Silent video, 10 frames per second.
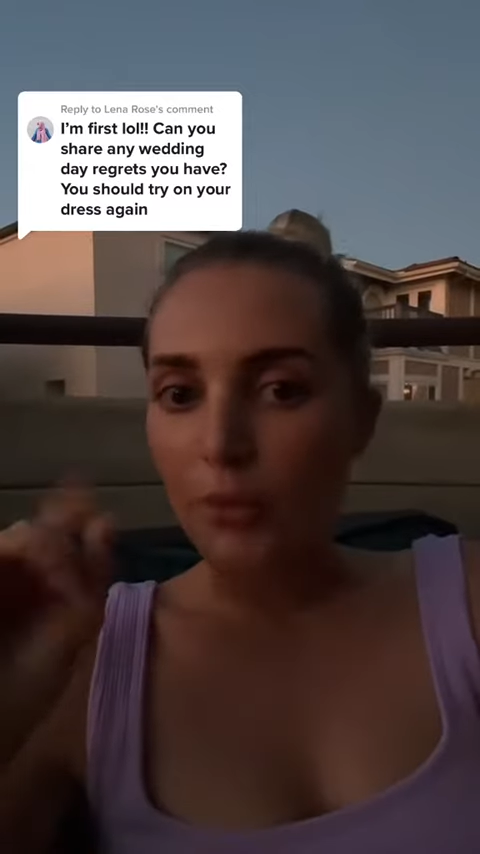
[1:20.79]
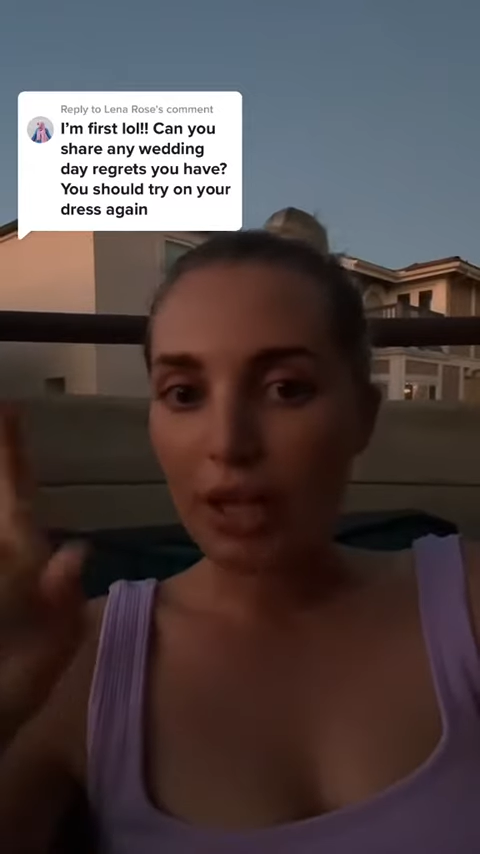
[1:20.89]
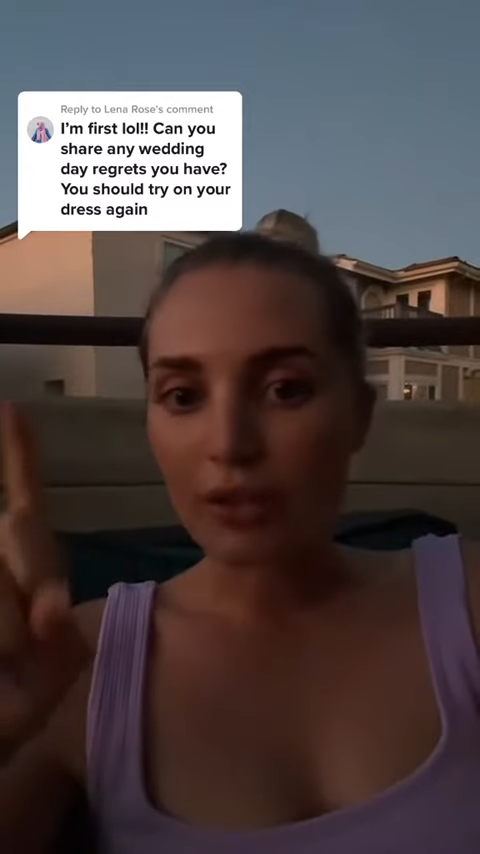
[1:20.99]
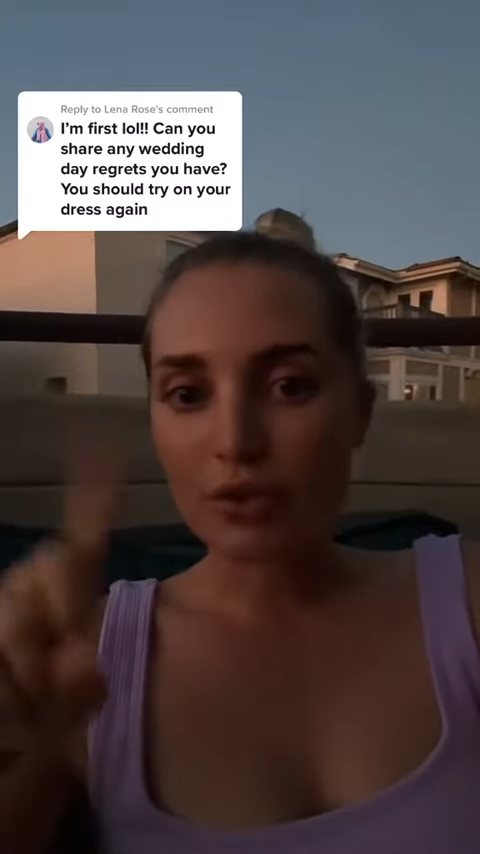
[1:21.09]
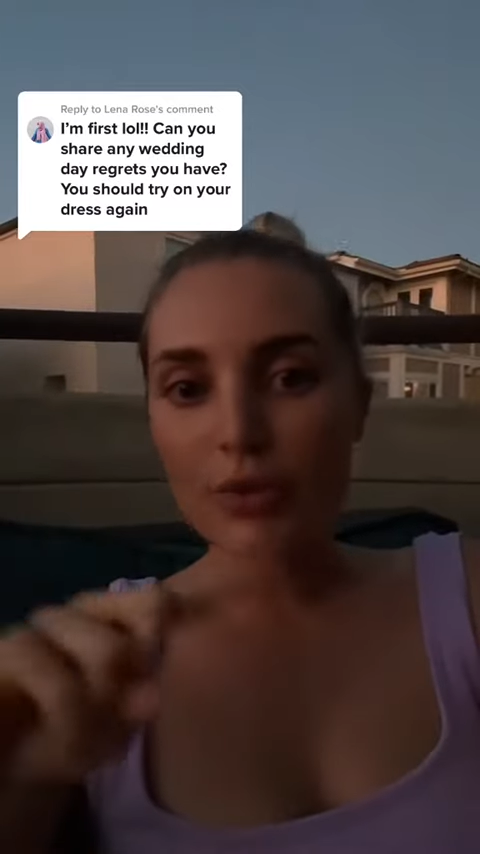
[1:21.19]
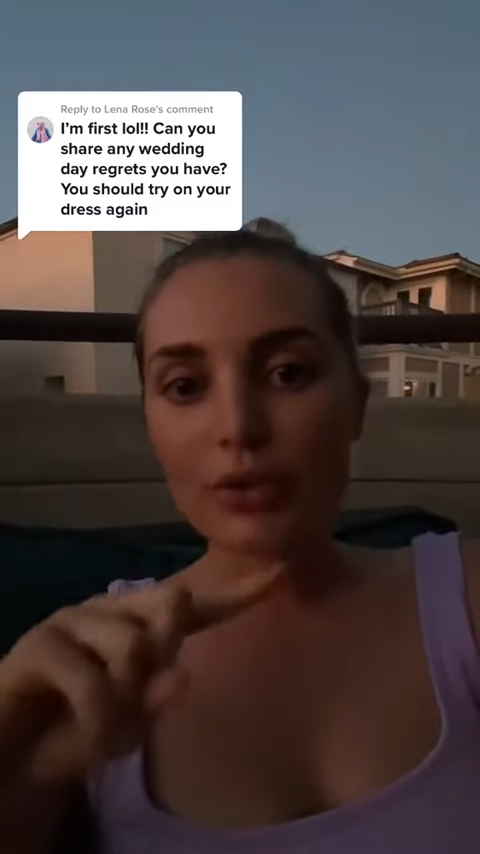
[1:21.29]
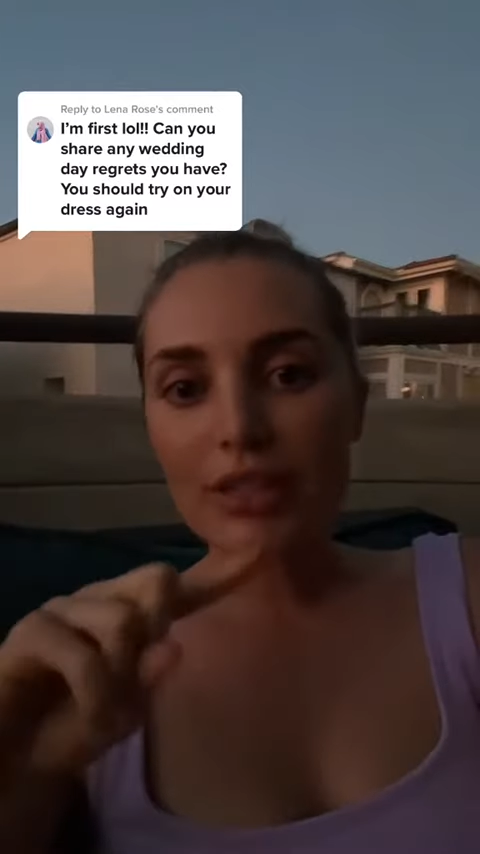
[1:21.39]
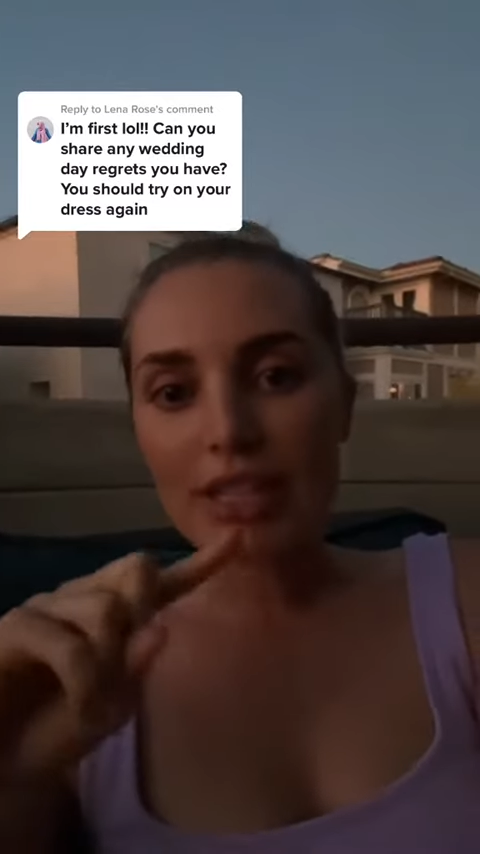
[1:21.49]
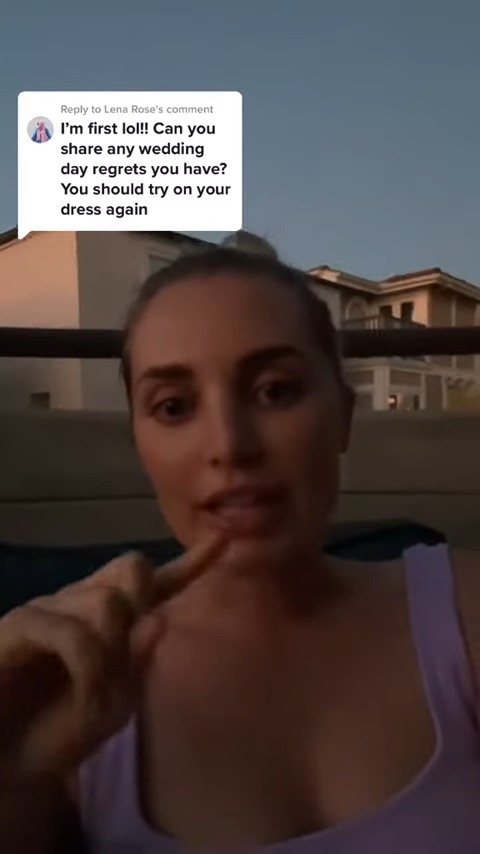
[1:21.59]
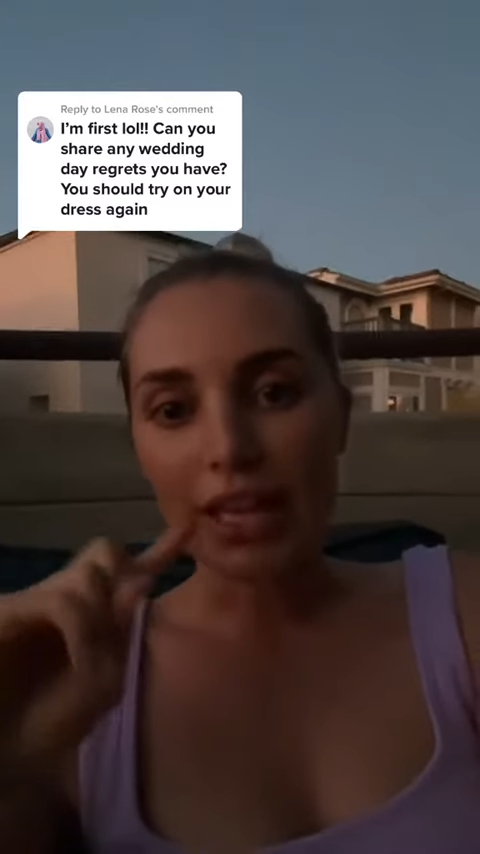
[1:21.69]
We also were
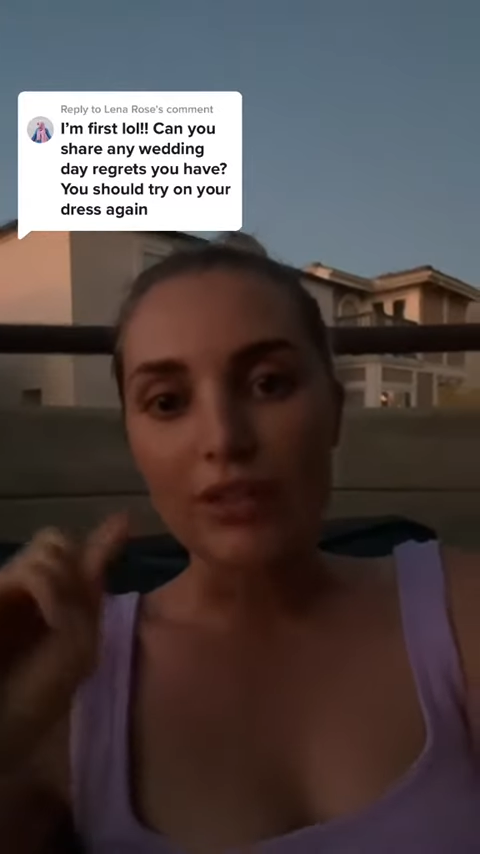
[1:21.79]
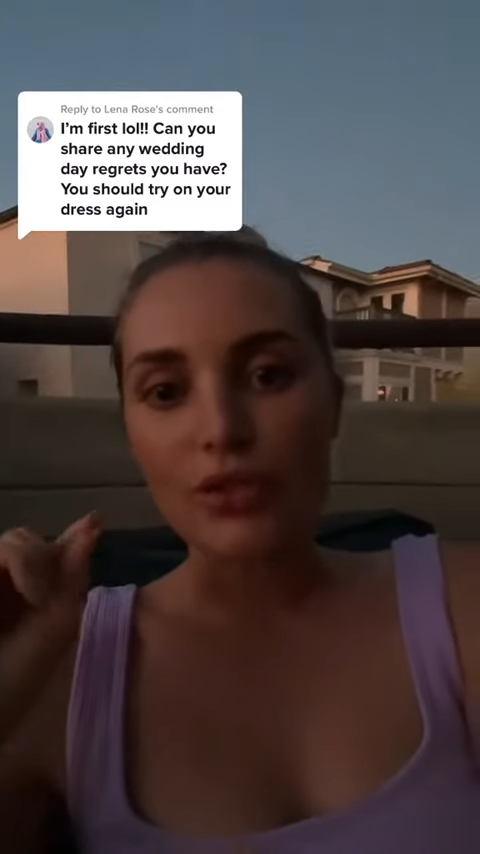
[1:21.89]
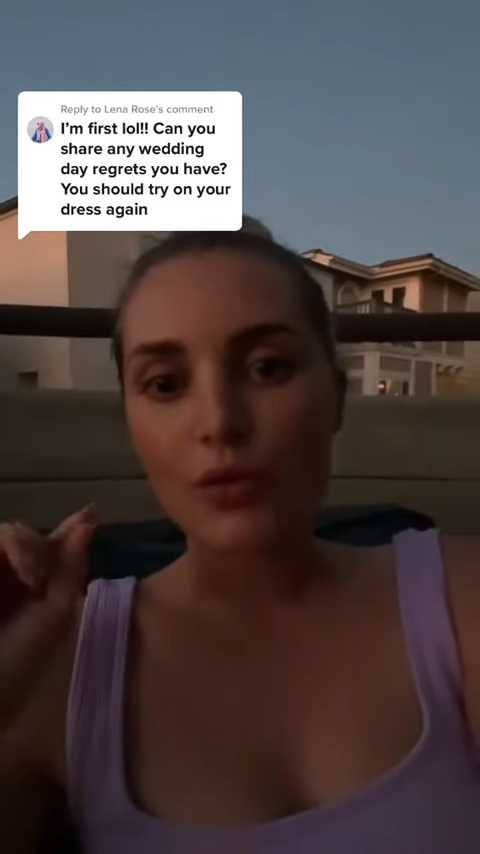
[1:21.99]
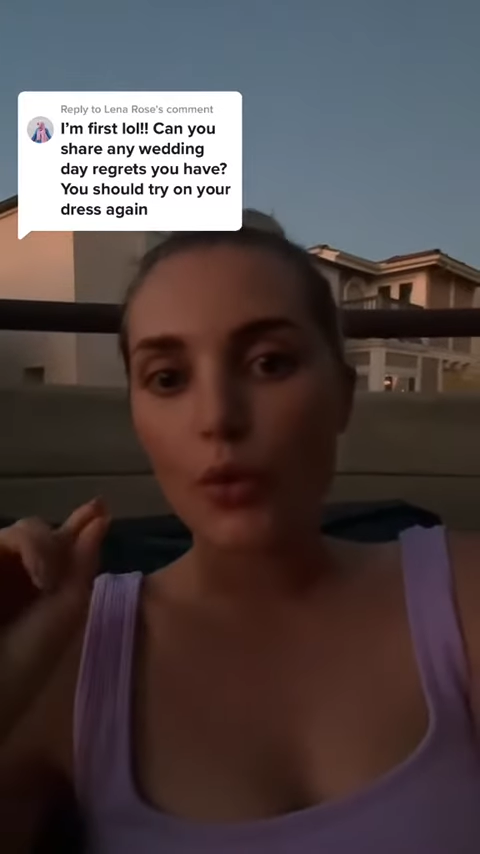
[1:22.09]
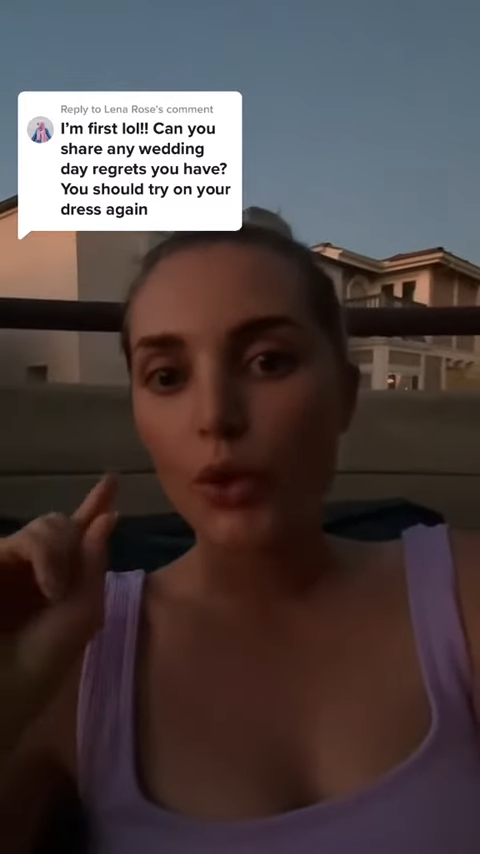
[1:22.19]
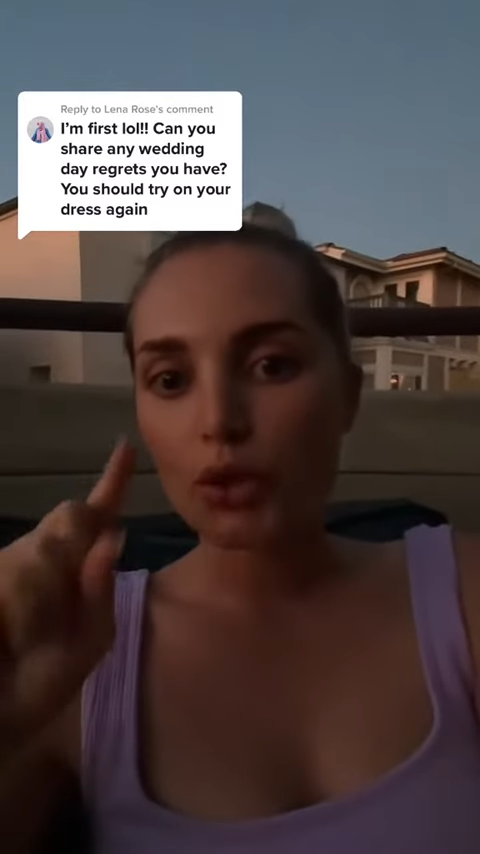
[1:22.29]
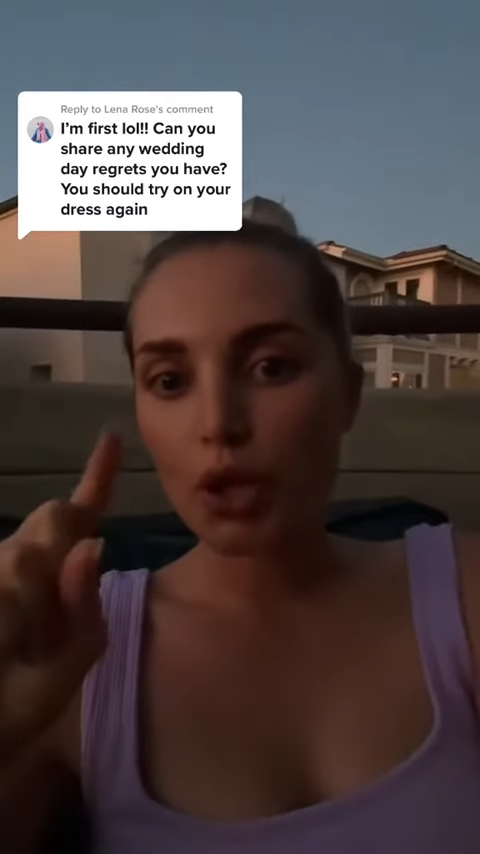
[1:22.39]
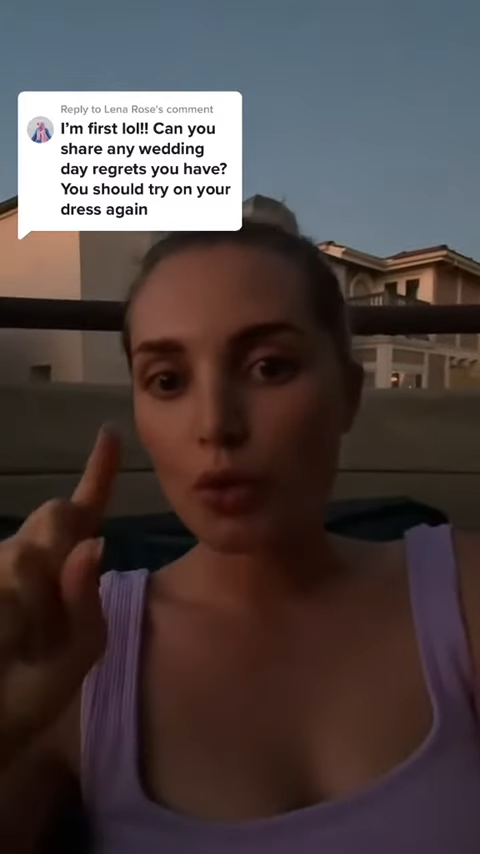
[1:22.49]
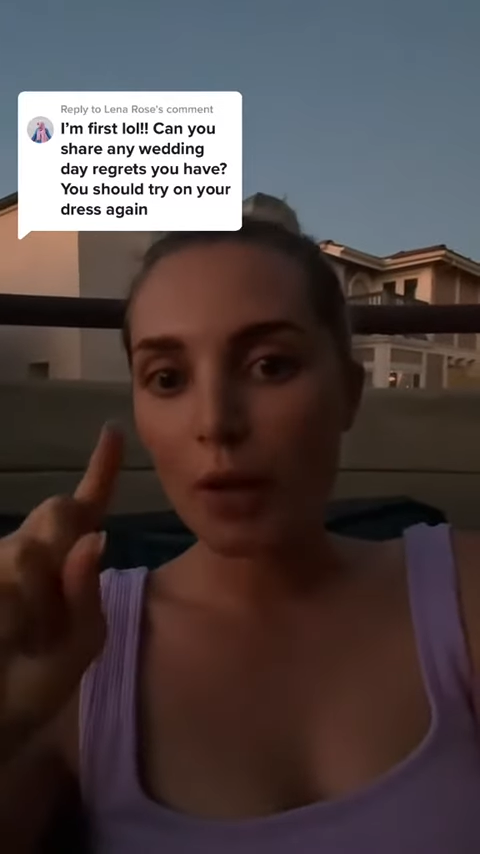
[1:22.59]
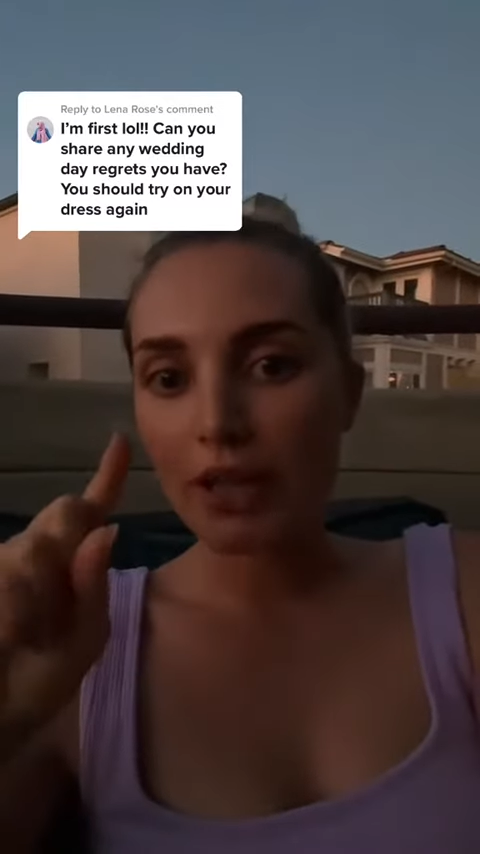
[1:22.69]
only engaged for
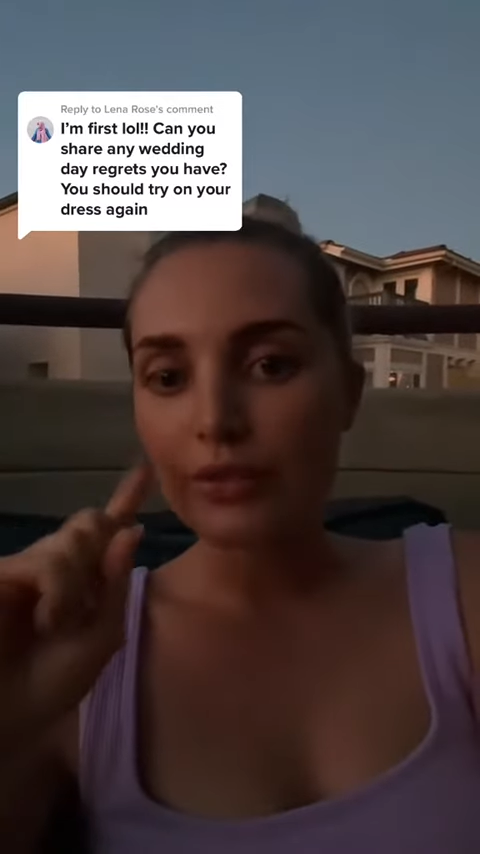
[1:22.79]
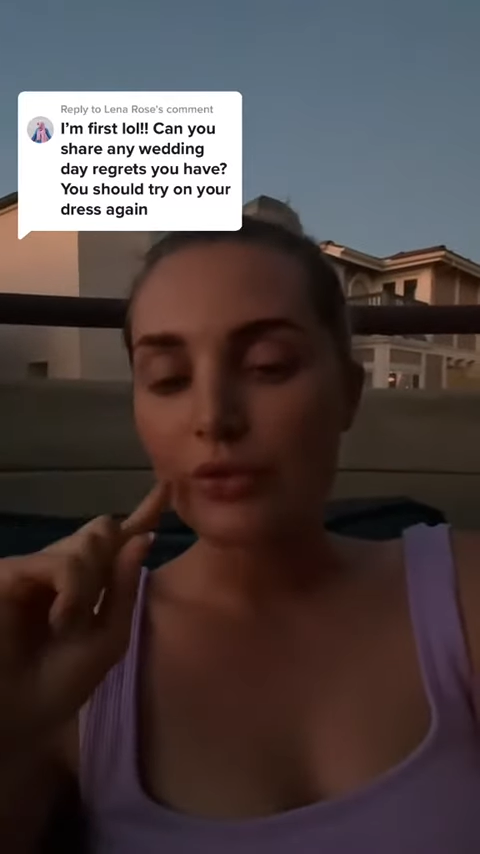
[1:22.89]
two months,